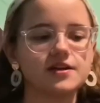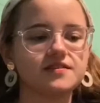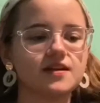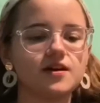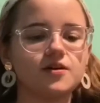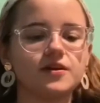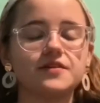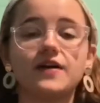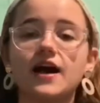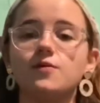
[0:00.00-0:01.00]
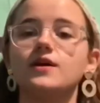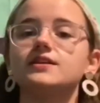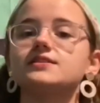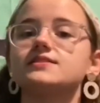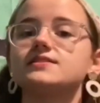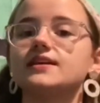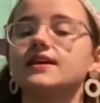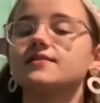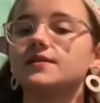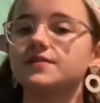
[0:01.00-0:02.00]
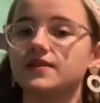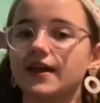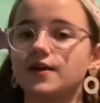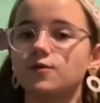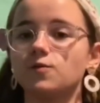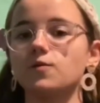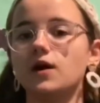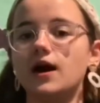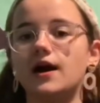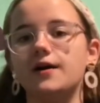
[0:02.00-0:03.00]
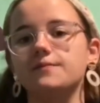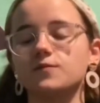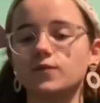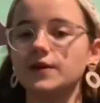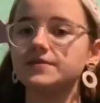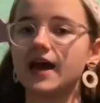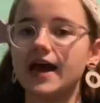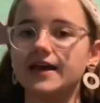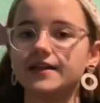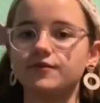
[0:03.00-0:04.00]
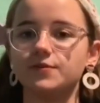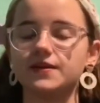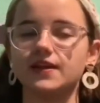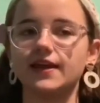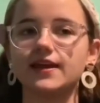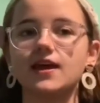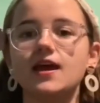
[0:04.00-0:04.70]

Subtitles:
So if I wanted to sing something like Riptide, it would be like,